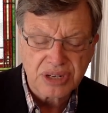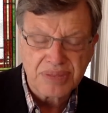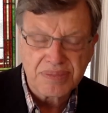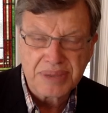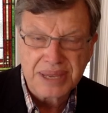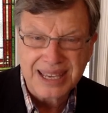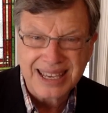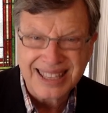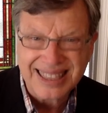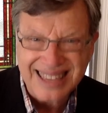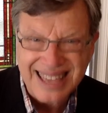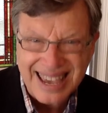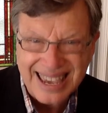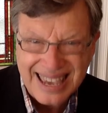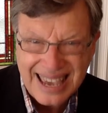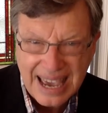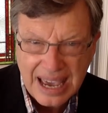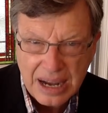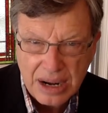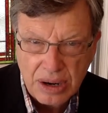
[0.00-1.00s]
to be in that
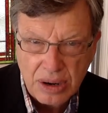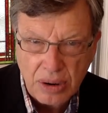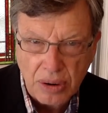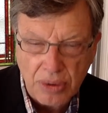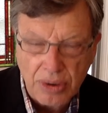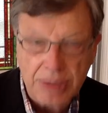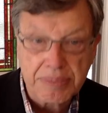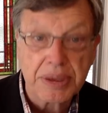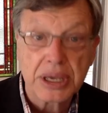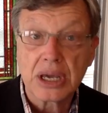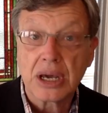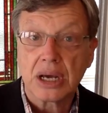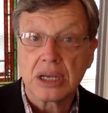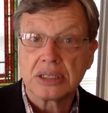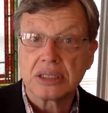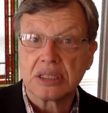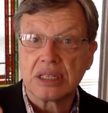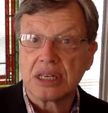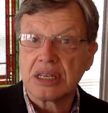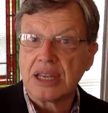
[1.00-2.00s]
category
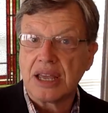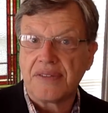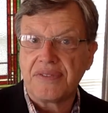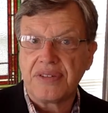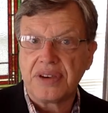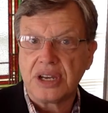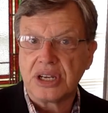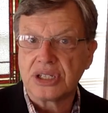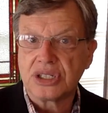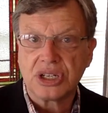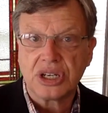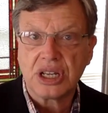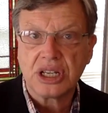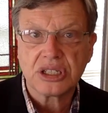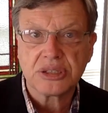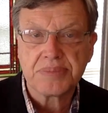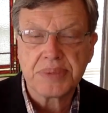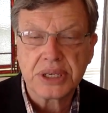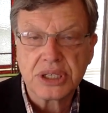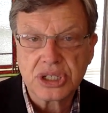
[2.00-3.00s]
because the definition
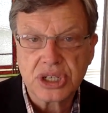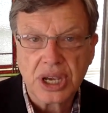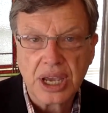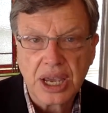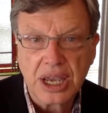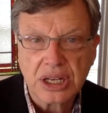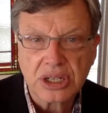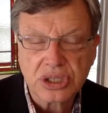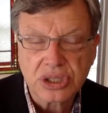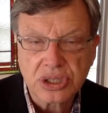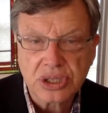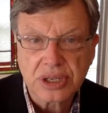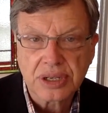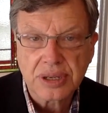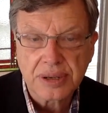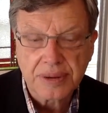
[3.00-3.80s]
has been changed.